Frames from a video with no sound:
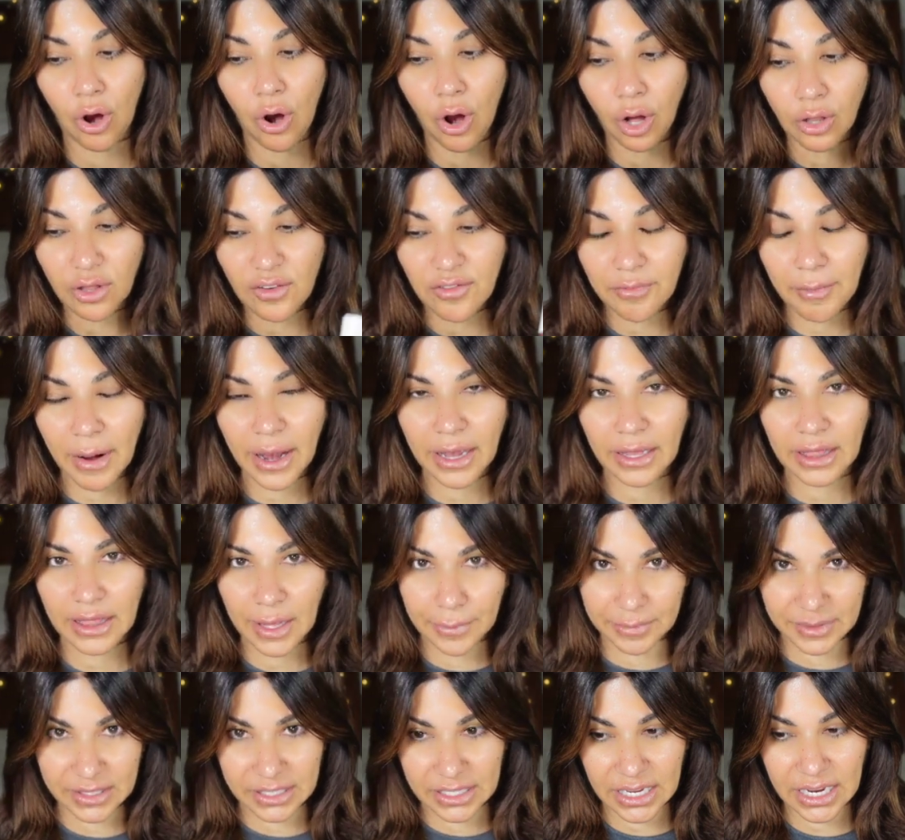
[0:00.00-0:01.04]
All of my
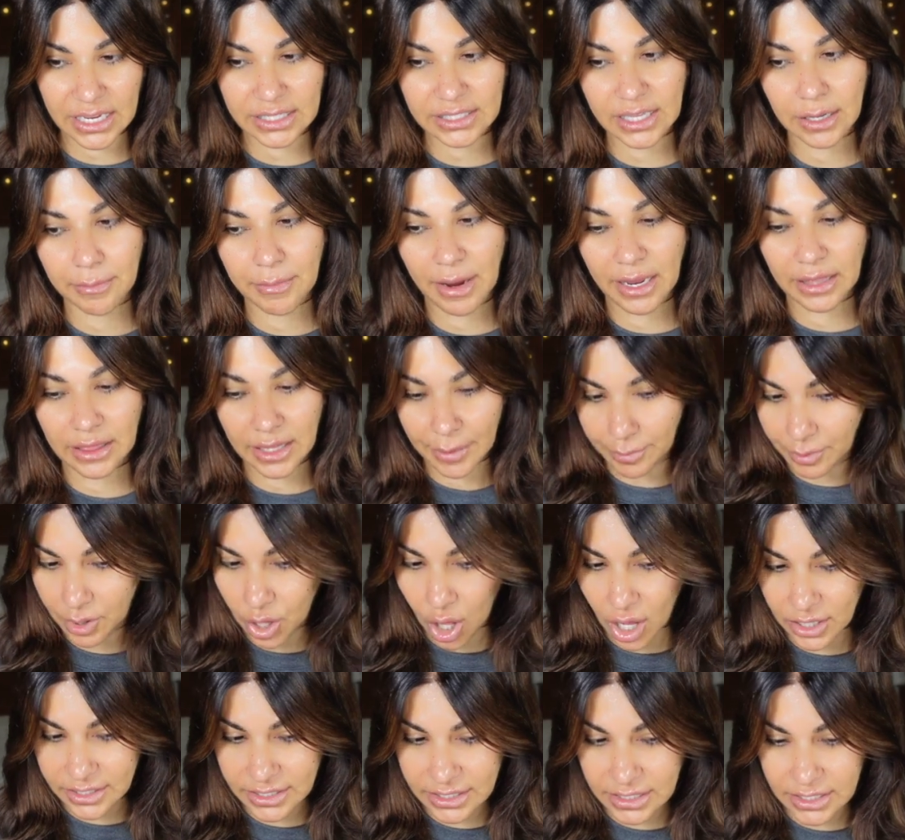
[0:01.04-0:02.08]
lipsticks and my lip
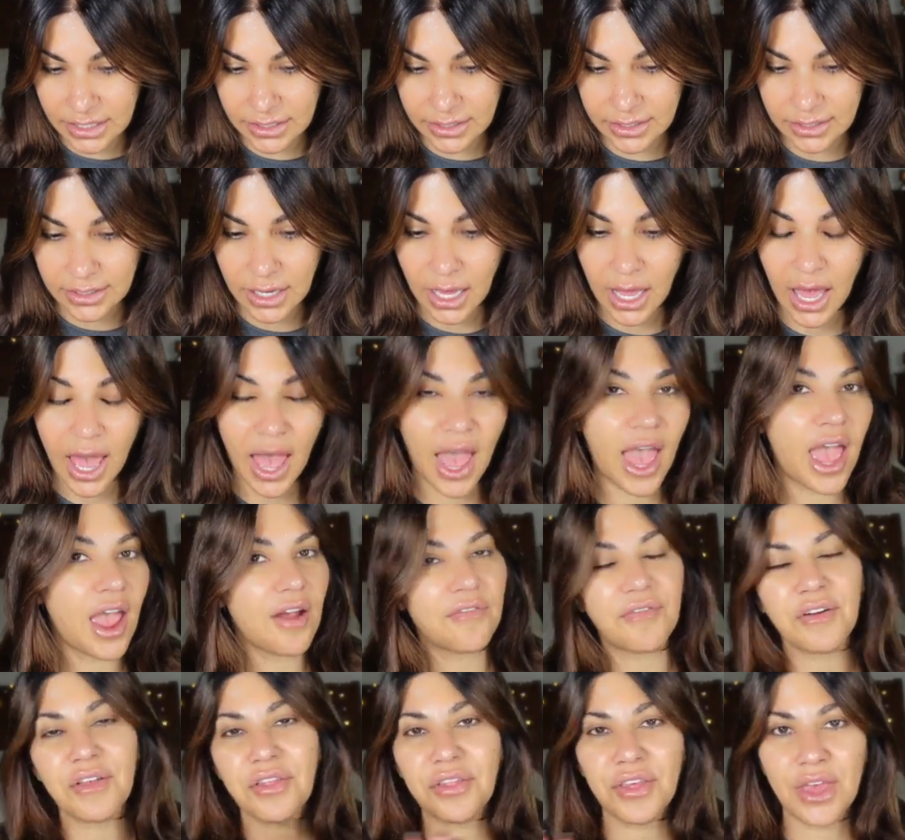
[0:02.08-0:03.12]
glosses,
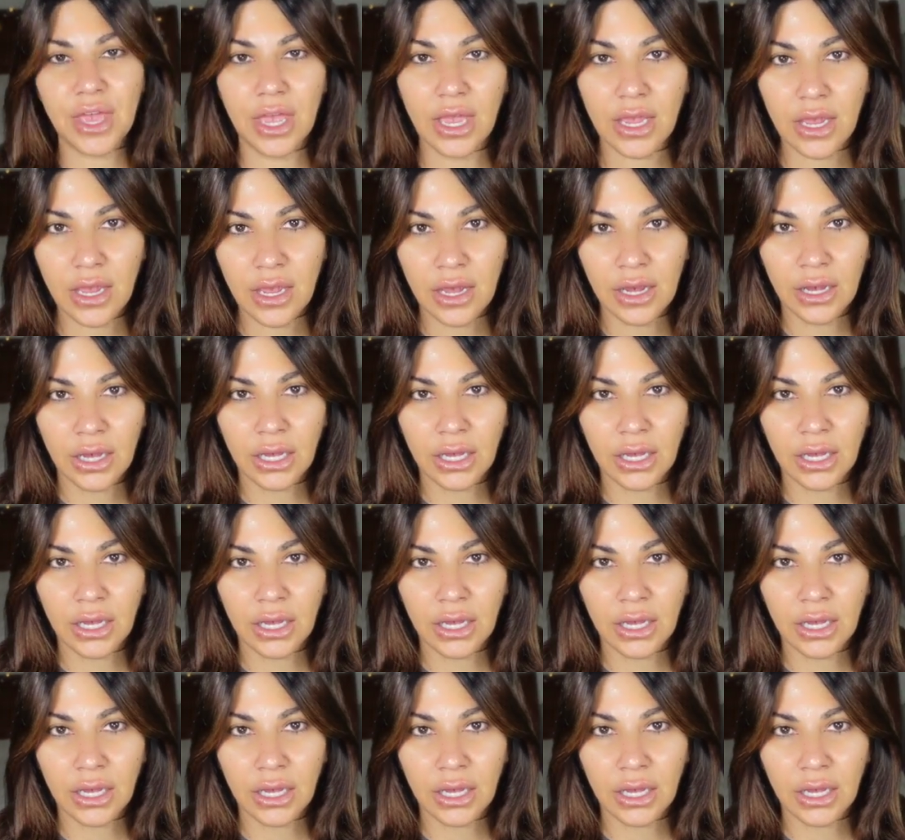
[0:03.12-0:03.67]
everything